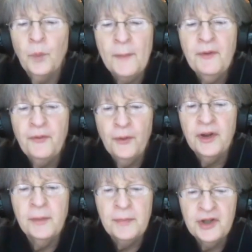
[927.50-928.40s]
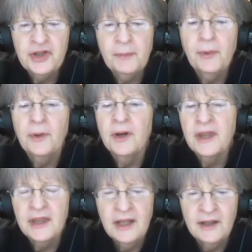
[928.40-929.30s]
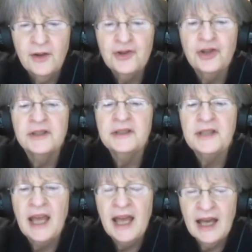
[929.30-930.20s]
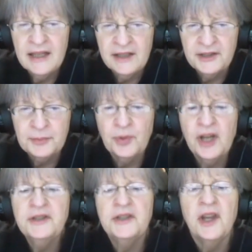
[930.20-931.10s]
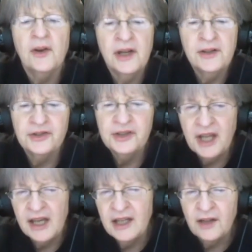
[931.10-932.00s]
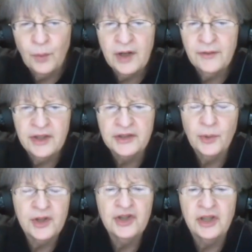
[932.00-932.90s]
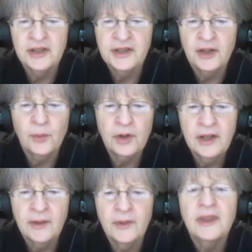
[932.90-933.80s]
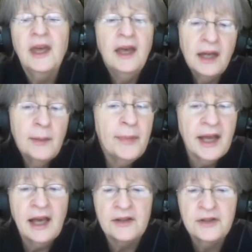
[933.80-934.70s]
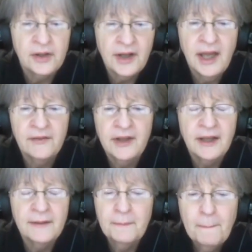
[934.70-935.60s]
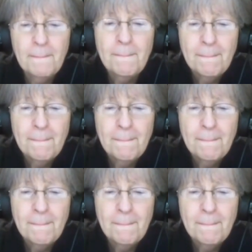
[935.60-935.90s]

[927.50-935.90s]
went before the bishop or the theologians and expressed their understanding of whatever this question is they're working with, and then back out to their cave again.